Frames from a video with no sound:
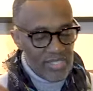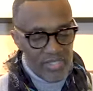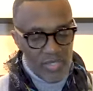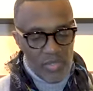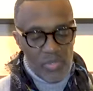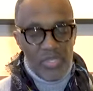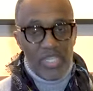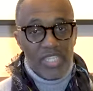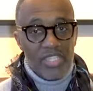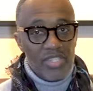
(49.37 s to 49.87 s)
So
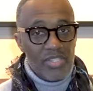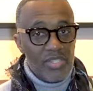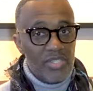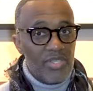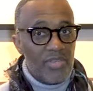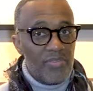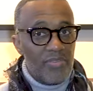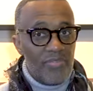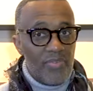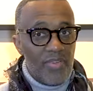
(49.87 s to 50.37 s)
you get to do
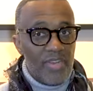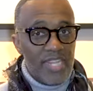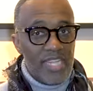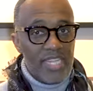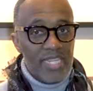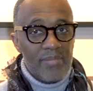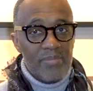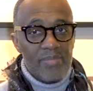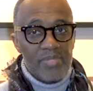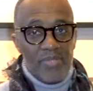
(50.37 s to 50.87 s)
your
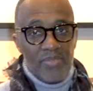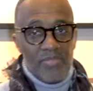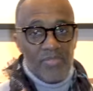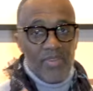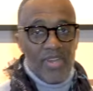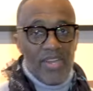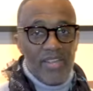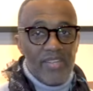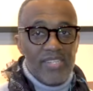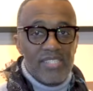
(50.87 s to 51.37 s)
frames,
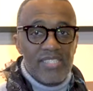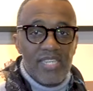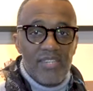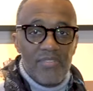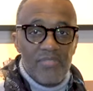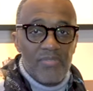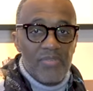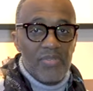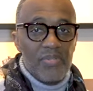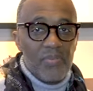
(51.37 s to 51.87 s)
fragrance,
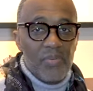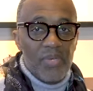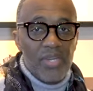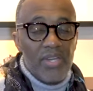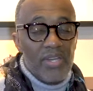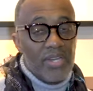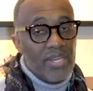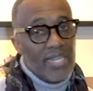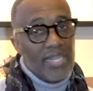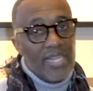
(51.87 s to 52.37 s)
and
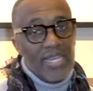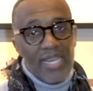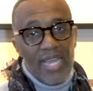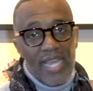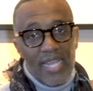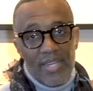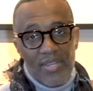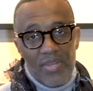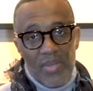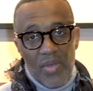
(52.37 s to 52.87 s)
footwear
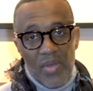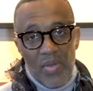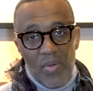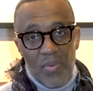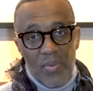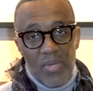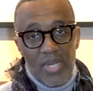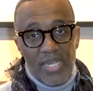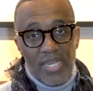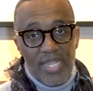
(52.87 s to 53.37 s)
like no
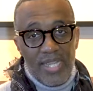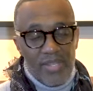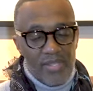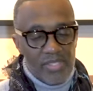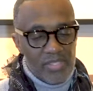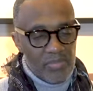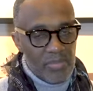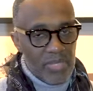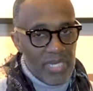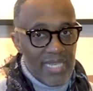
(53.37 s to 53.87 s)
one
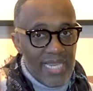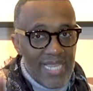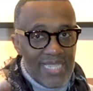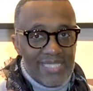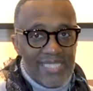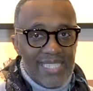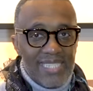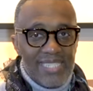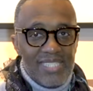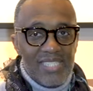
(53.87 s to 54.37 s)
else. But
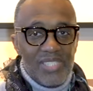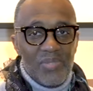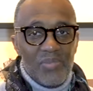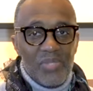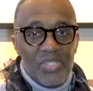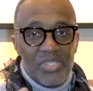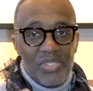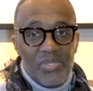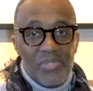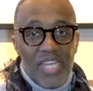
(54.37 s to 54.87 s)
let's get into
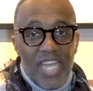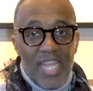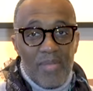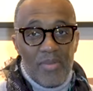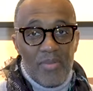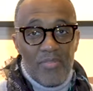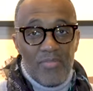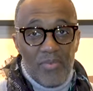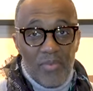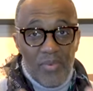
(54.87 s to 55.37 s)
what you came
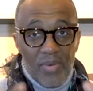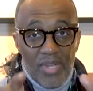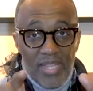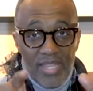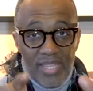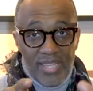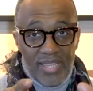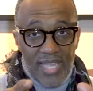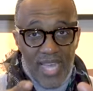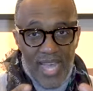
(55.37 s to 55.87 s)
here for,
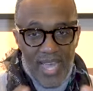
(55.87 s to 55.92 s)
the